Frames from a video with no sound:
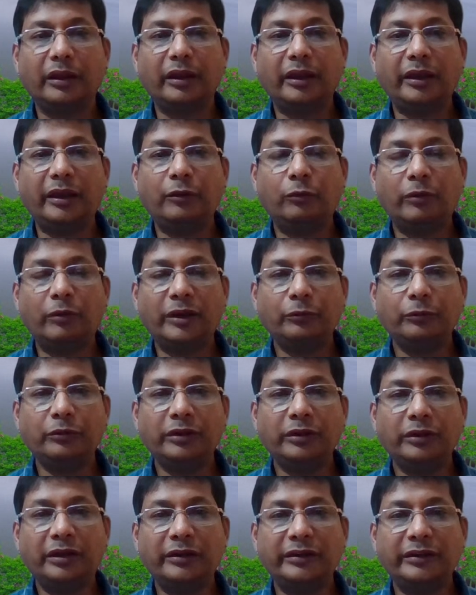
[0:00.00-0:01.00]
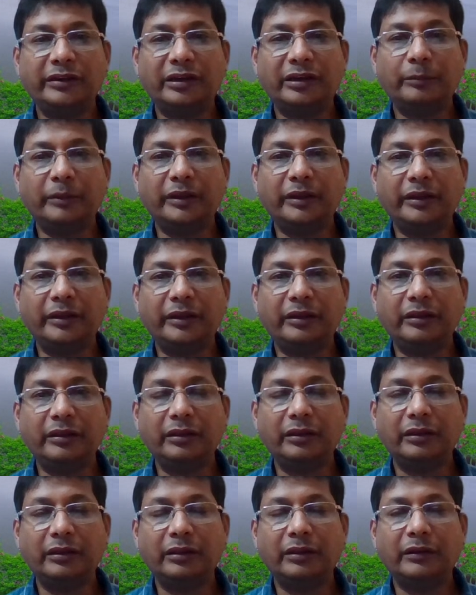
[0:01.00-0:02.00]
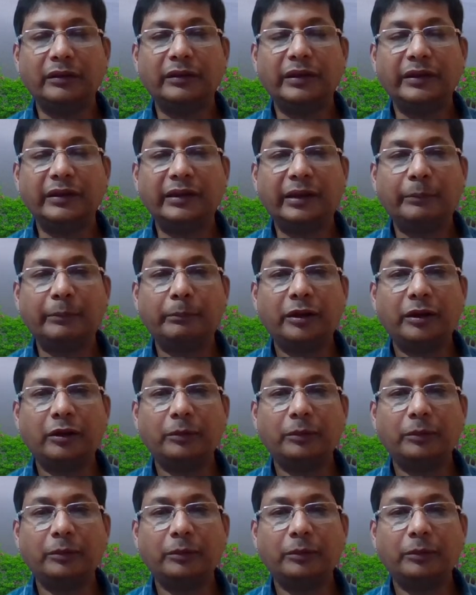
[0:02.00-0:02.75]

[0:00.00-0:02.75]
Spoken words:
and what we are determining the number